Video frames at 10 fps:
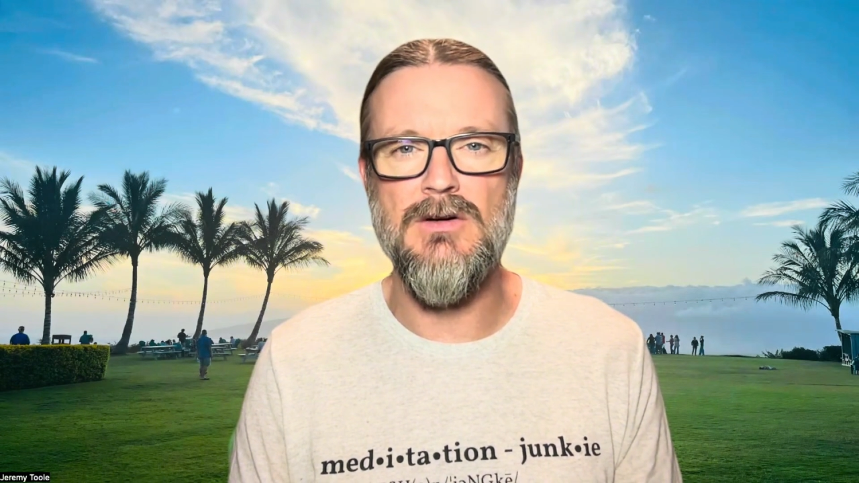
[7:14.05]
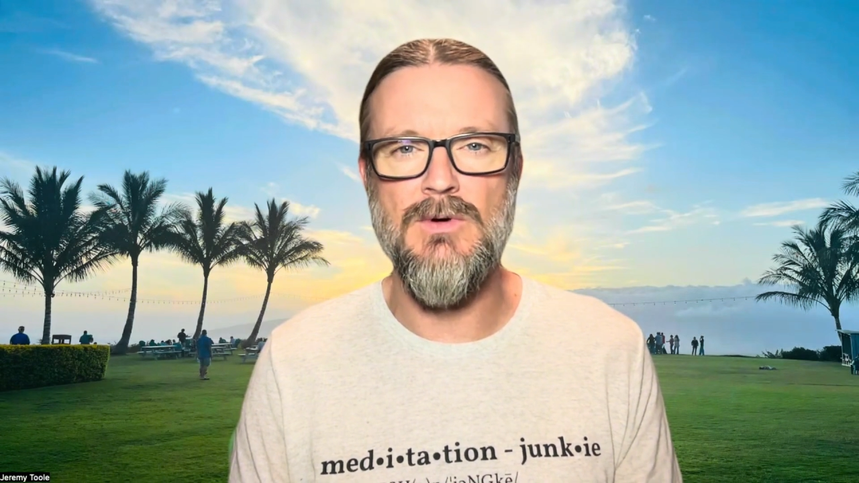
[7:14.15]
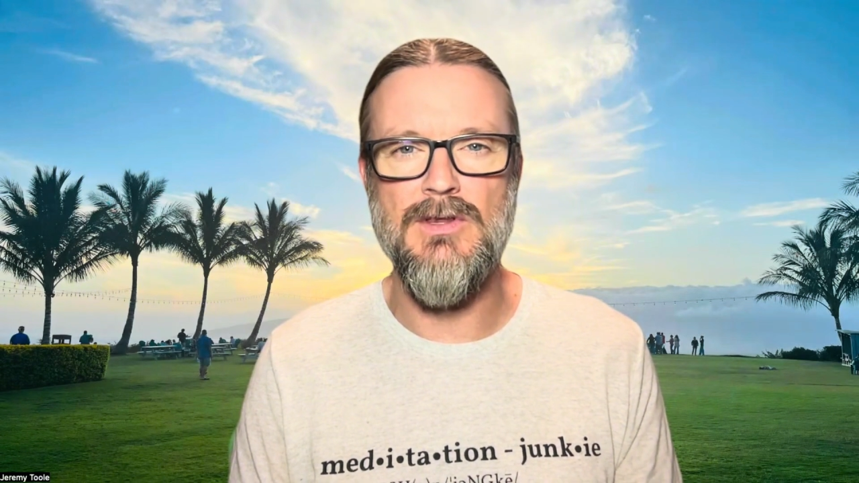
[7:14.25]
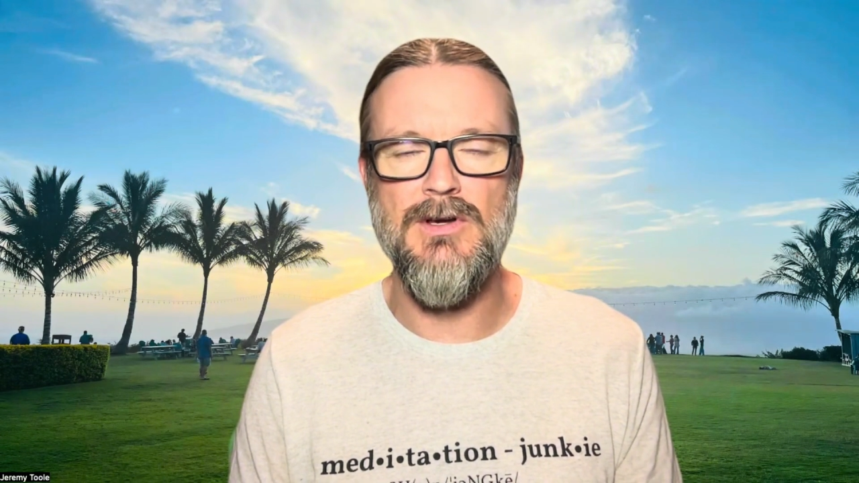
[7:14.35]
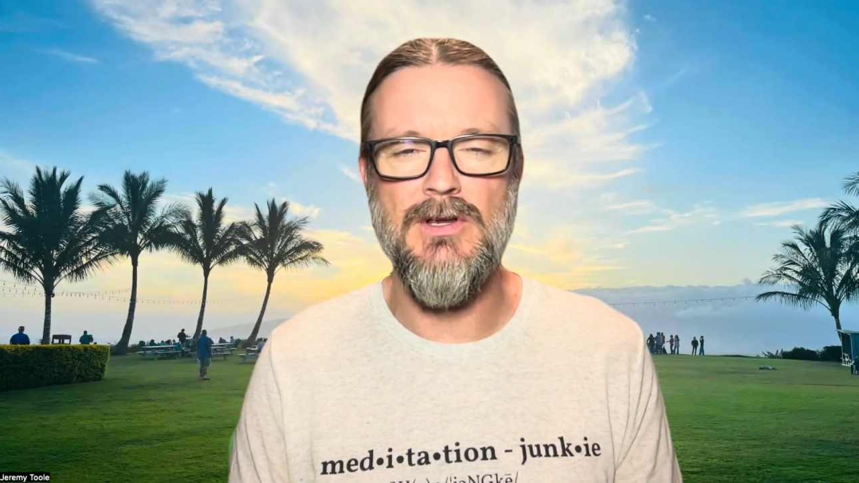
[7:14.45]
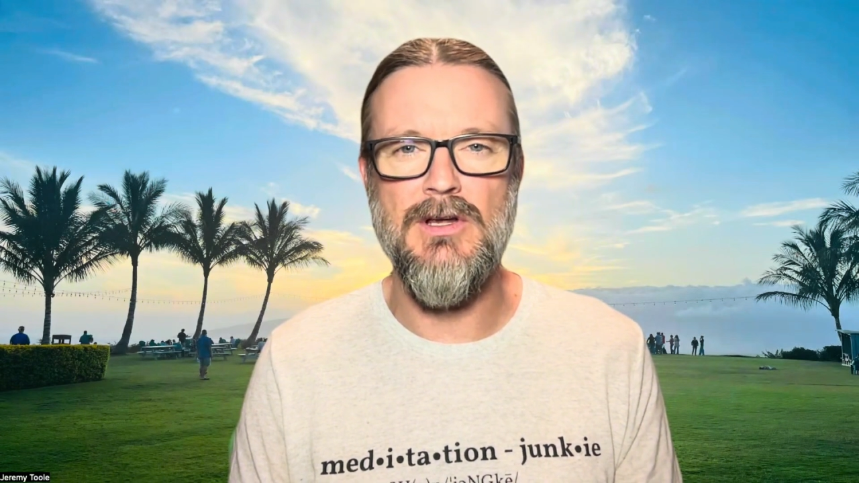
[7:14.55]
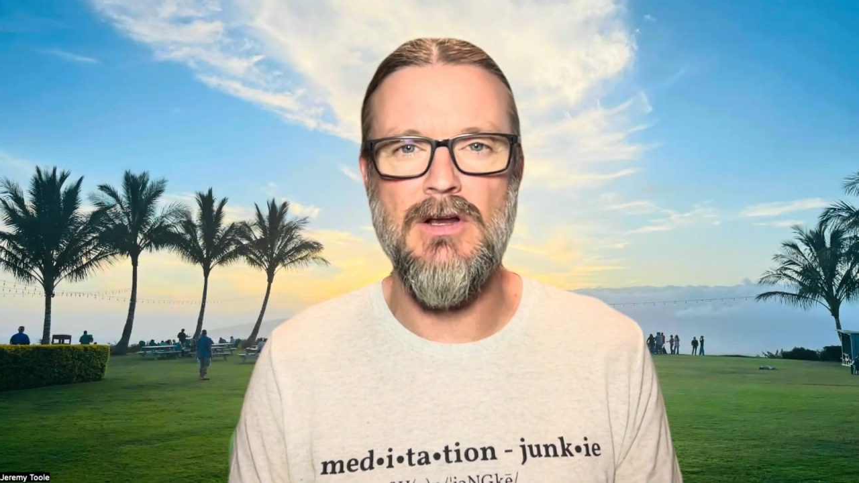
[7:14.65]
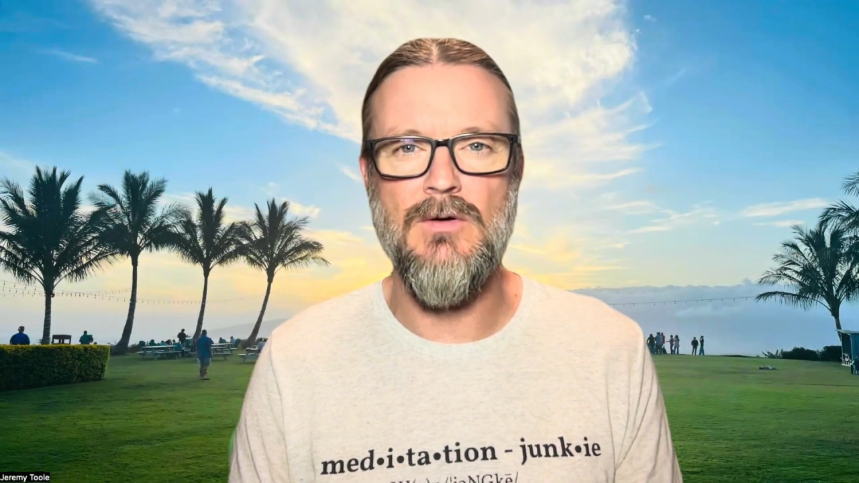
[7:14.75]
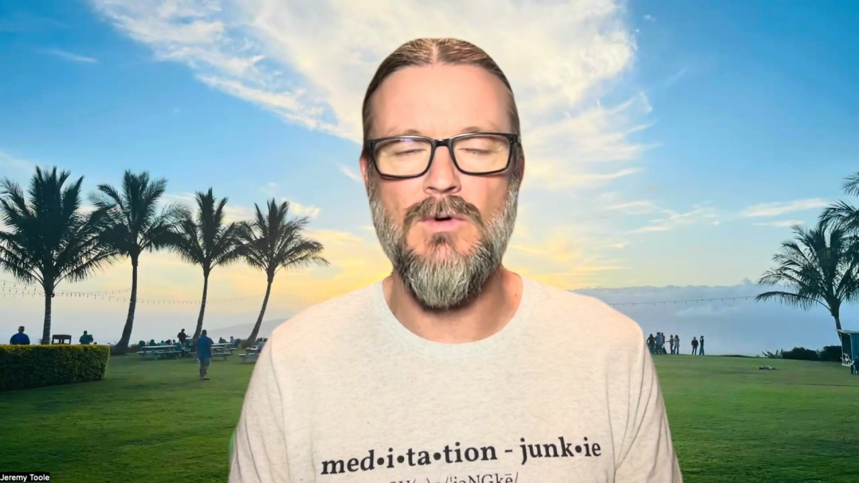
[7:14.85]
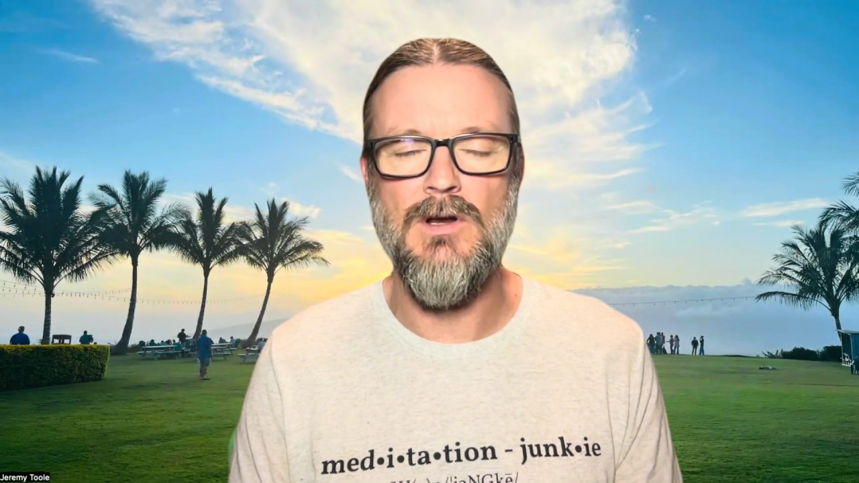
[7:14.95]
whether you
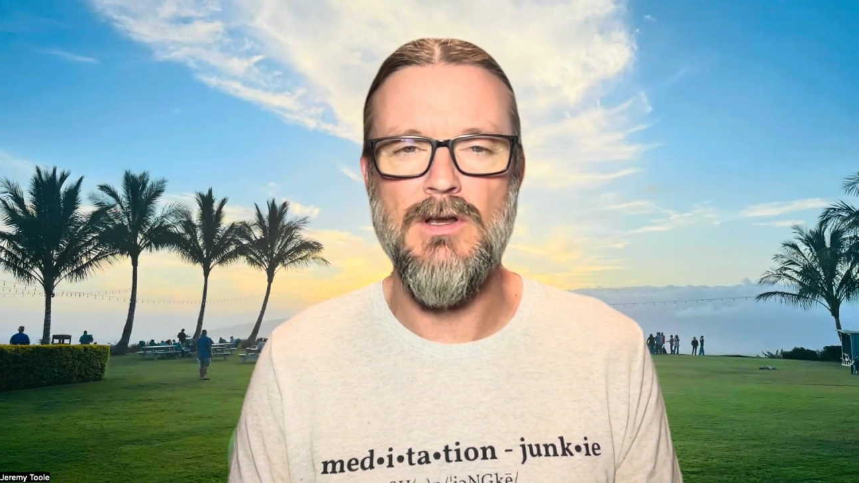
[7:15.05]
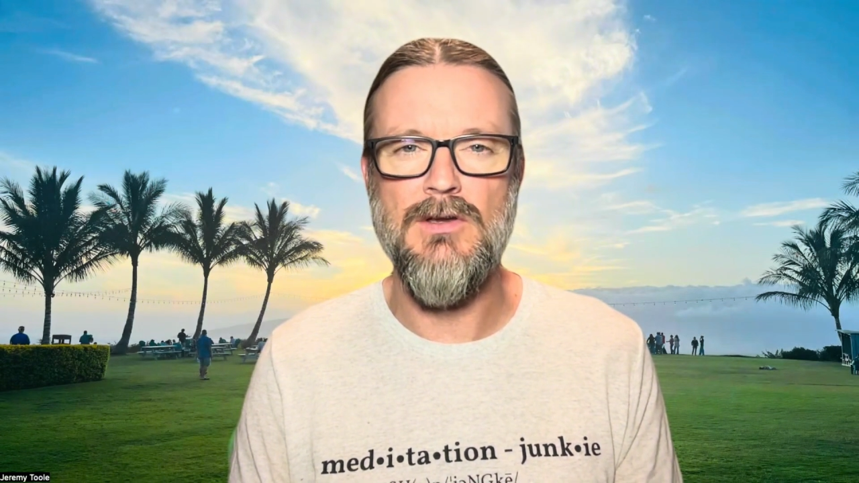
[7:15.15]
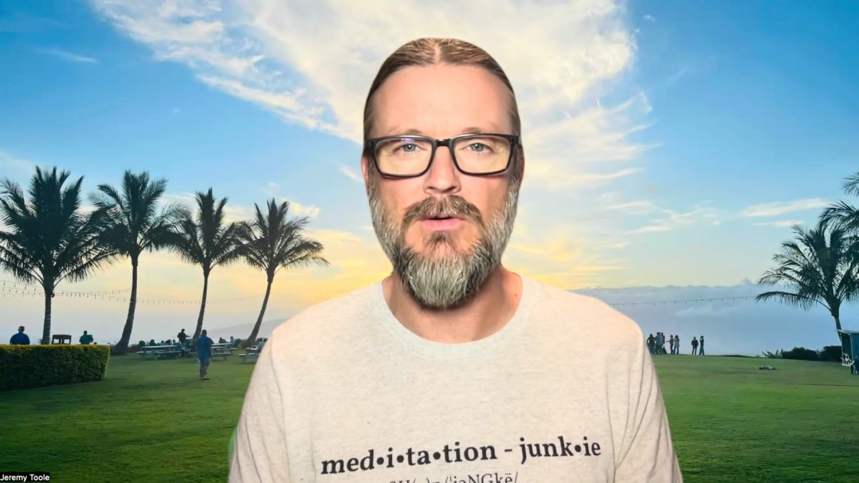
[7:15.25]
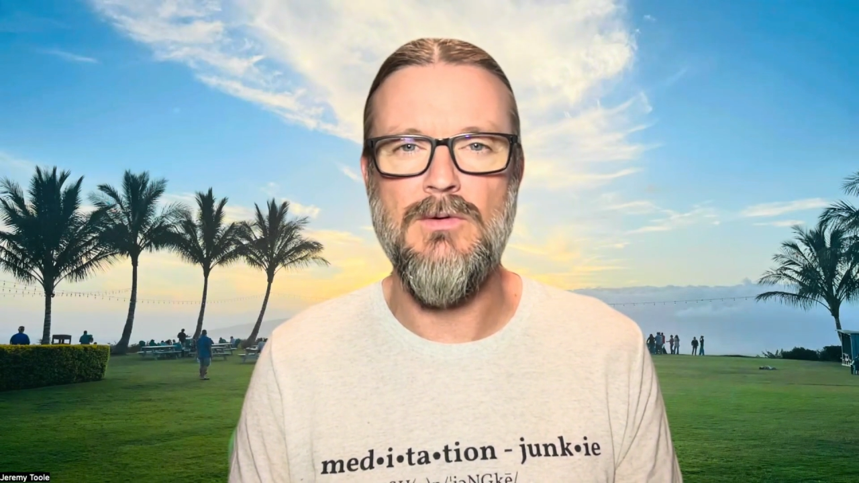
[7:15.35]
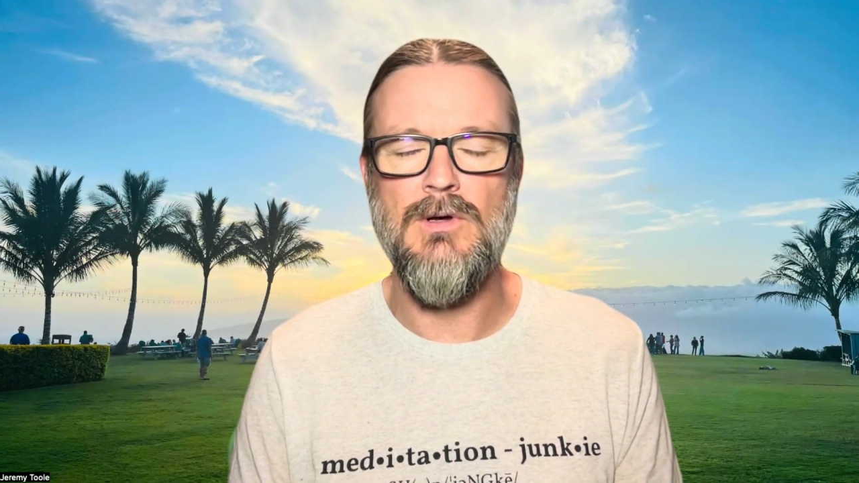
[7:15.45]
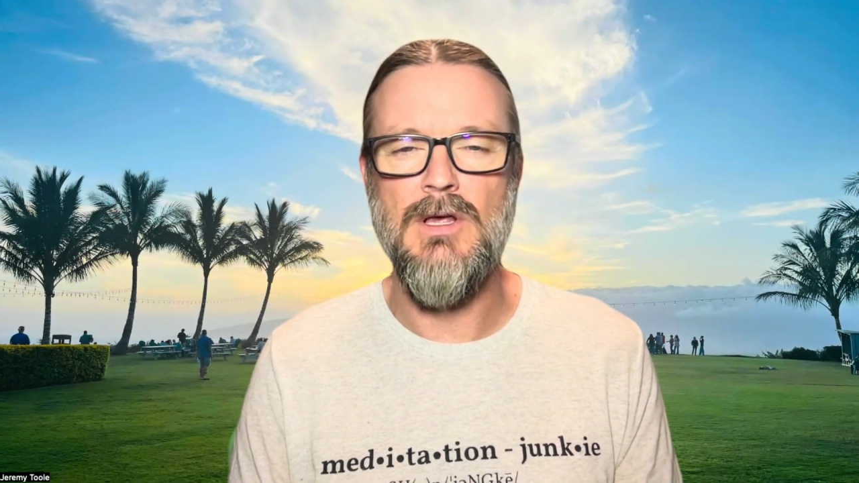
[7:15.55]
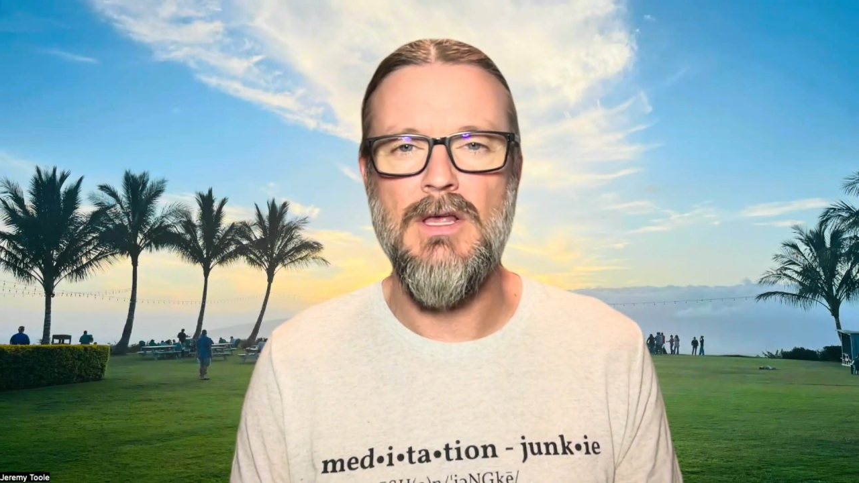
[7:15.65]
kind of want to do